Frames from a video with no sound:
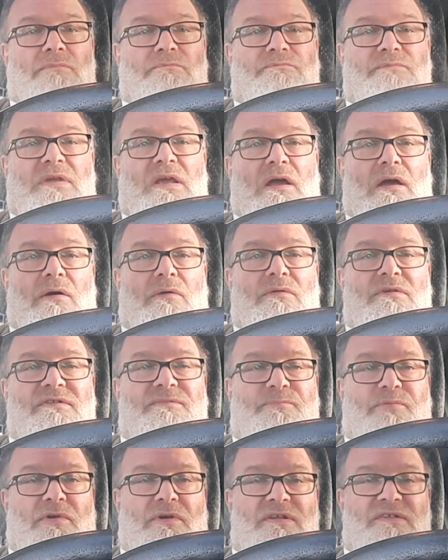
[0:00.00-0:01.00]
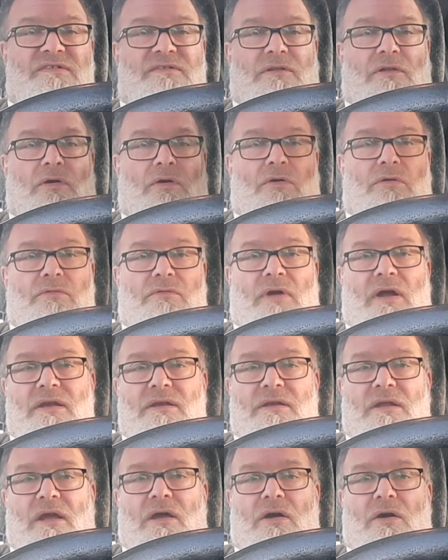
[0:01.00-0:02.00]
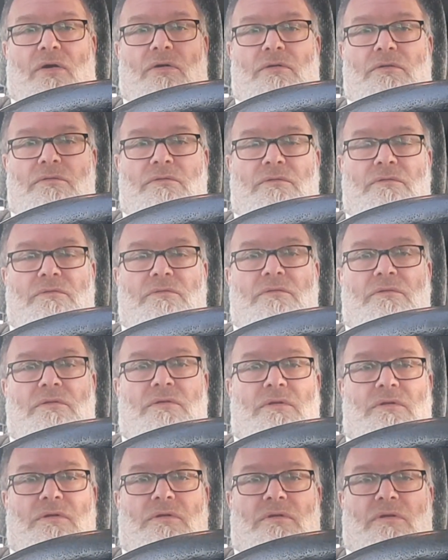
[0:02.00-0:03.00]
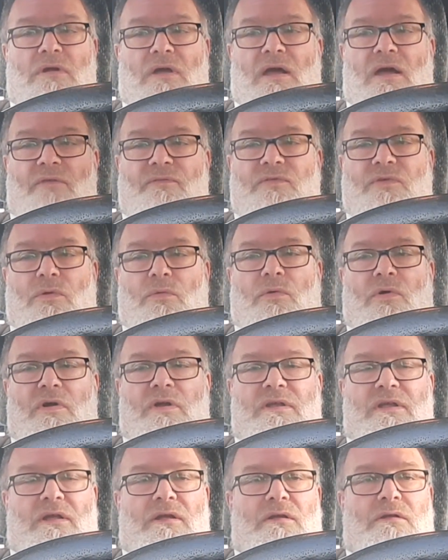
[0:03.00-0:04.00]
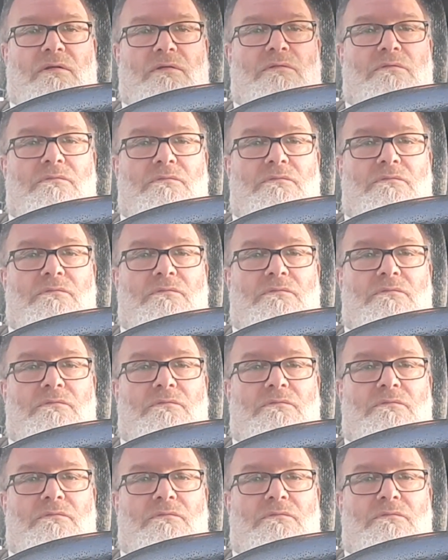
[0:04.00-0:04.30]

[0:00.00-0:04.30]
Yeah, it was pretty slow. Right now, after working